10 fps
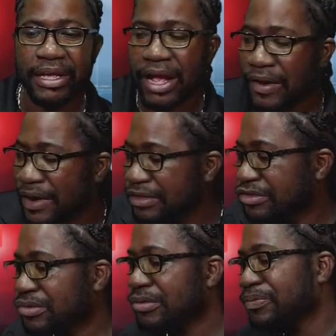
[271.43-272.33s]
All right,
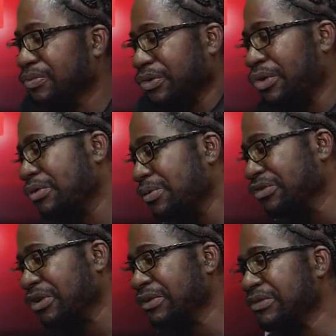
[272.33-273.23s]
so all the
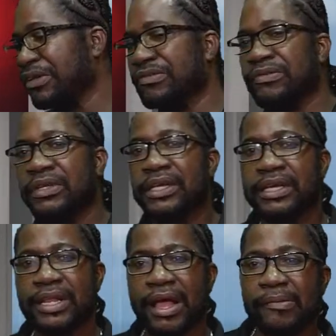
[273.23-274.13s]
best, all yourself.
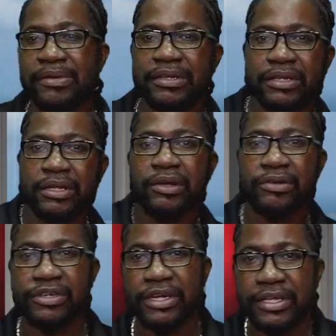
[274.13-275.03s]
You know what I mean?
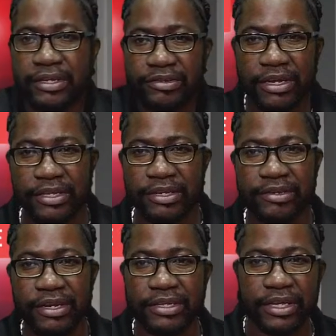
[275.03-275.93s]
Share
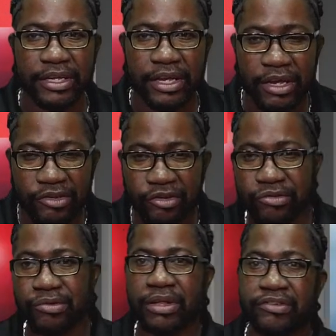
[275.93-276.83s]
the thing. Just
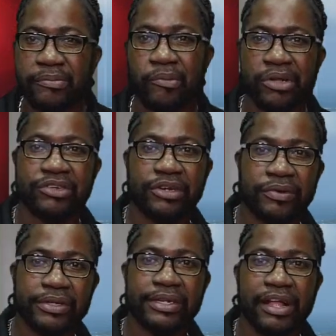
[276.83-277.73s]
know that someone
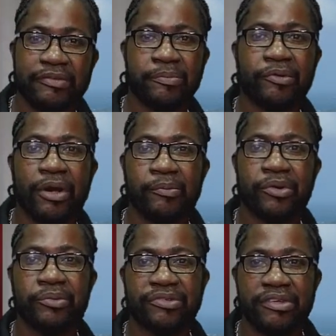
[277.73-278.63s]
sharing tonight's program
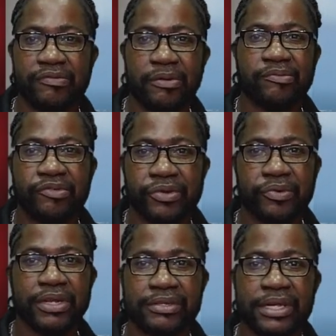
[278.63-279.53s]
will receive some free
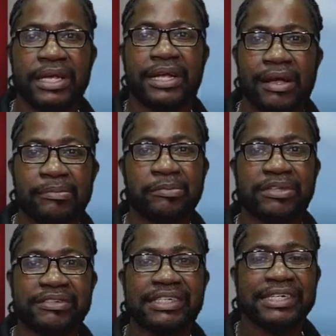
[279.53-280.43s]
credit
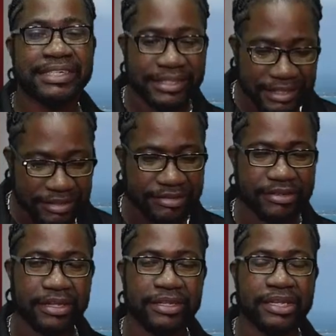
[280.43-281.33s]
compliments,
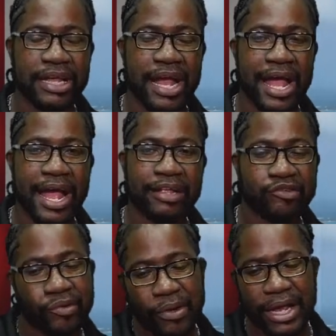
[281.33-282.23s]
Digicel. All right,
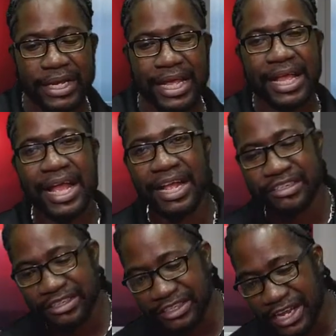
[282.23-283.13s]
so go ahead and
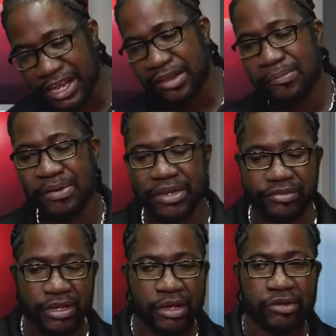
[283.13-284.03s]
share the
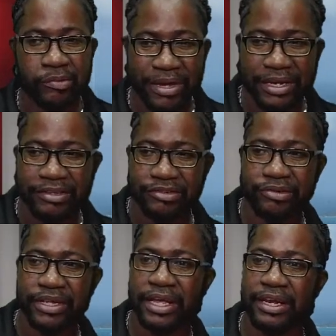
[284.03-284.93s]
business. Now, we got to let you know
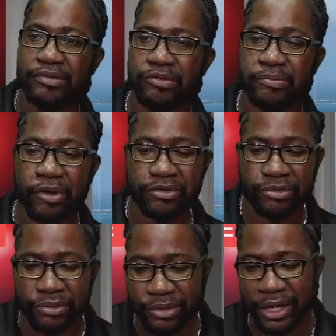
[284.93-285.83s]
the headlines was brought to
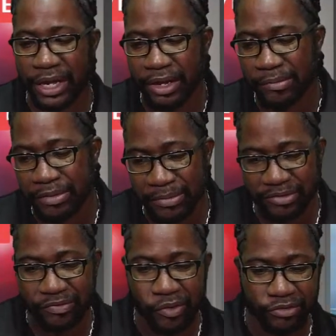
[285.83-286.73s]
you through the kind compliments
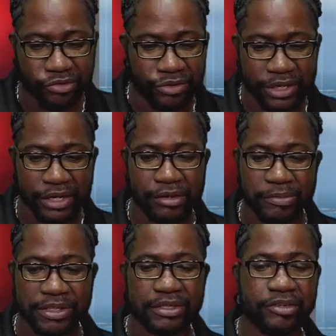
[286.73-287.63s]
of Coats Grenada
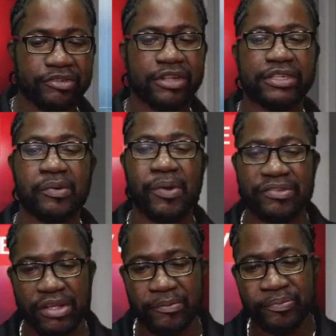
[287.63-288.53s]
Limited, Digicel,
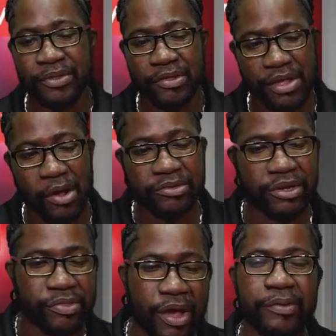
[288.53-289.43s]
Nawasa, the Housing
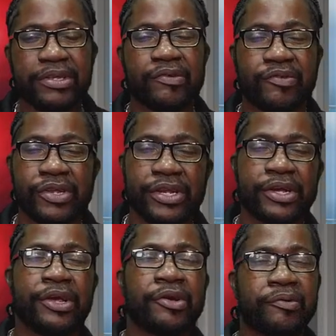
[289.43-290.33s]
Authority of
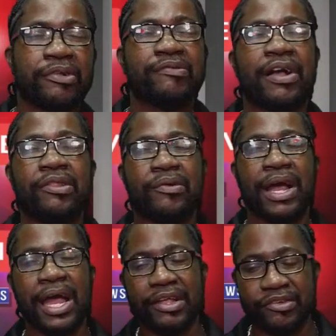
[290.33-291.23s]
Grenada, Real Value,
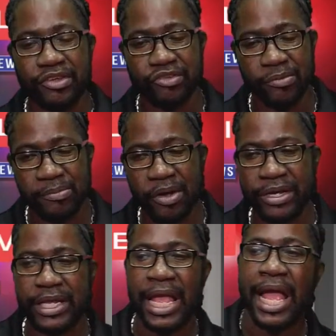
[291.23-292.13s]
IGA
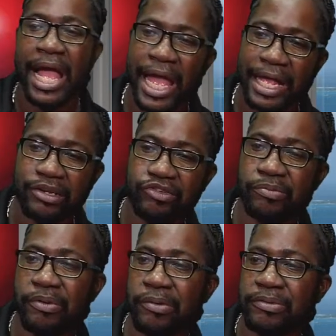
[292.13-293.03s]
Supermarket, and
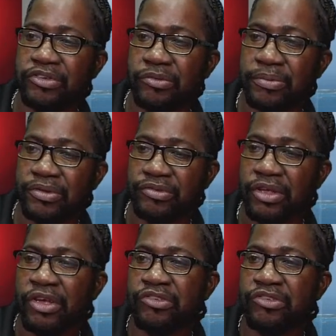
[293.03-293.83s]
Superb Distributors.